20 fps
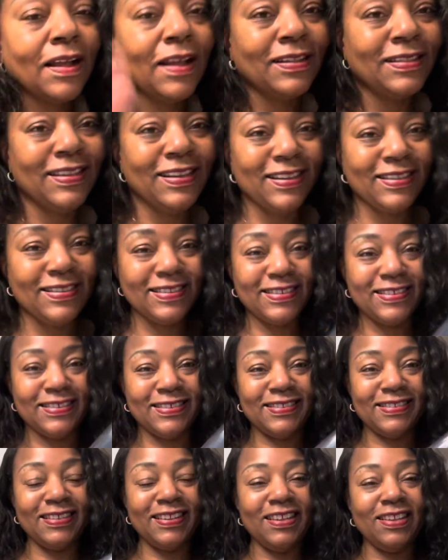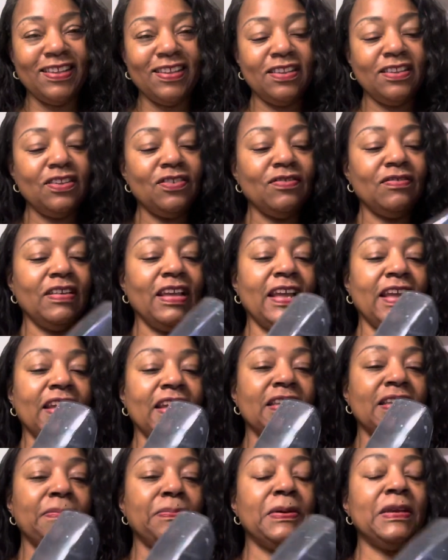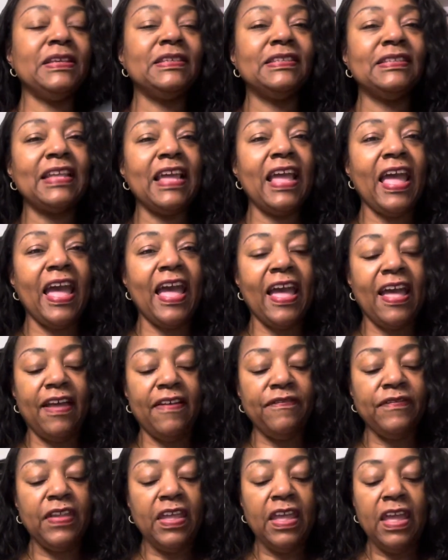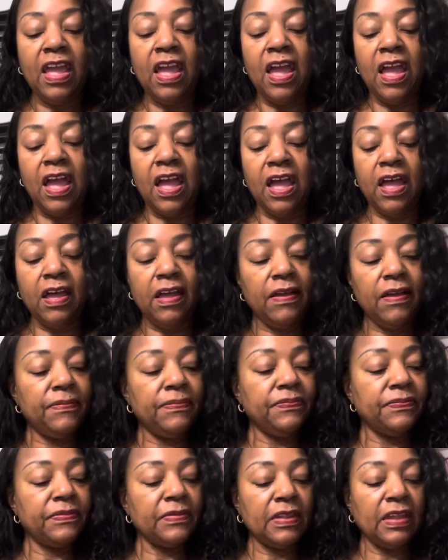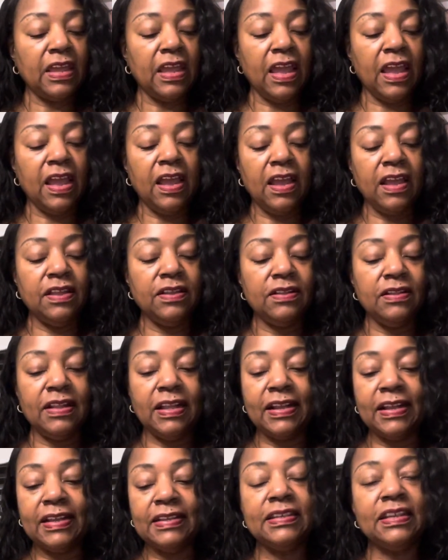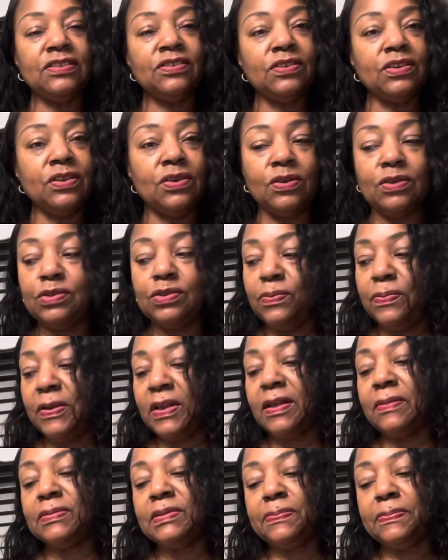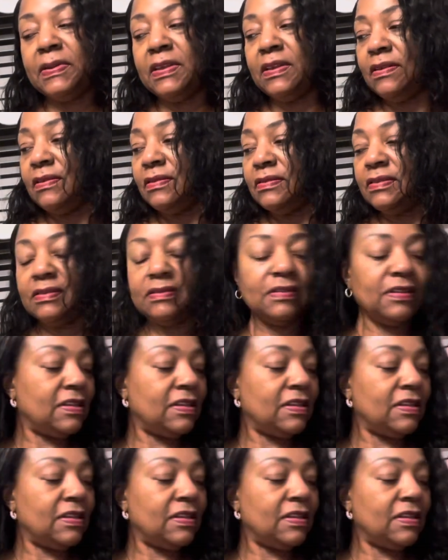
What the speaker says: I think it's a good little handy piece to have. And like I said, you can also pick up spills,